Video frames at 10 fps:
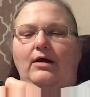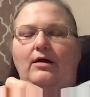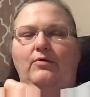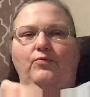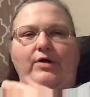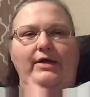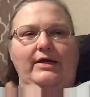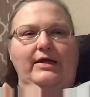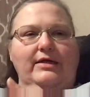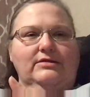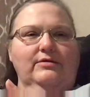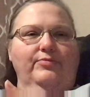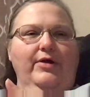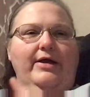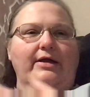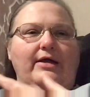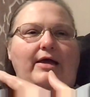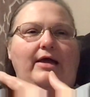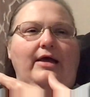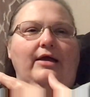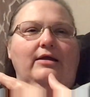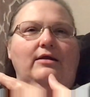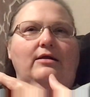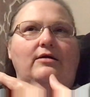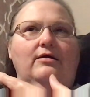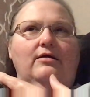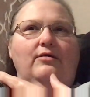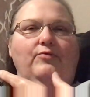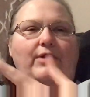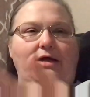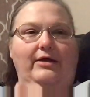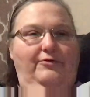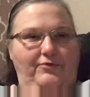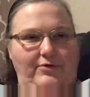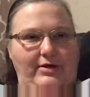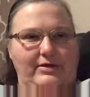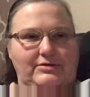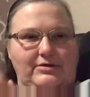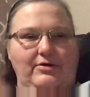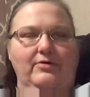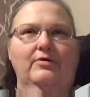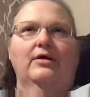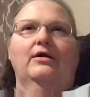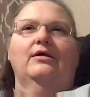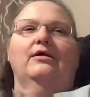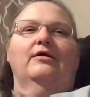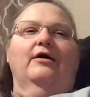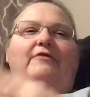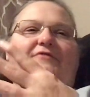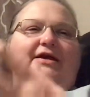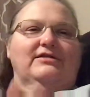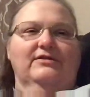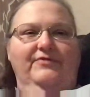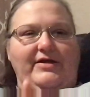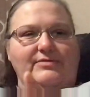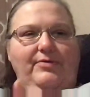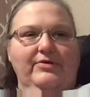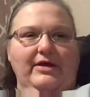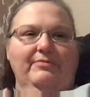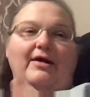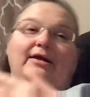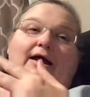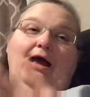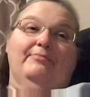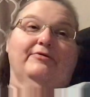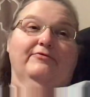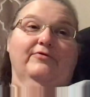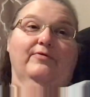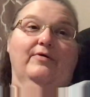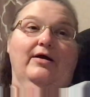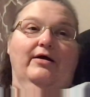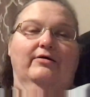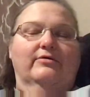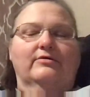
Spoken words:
when he gets a break and when he can afford it. So a face-to-face birthday might not happen for a while.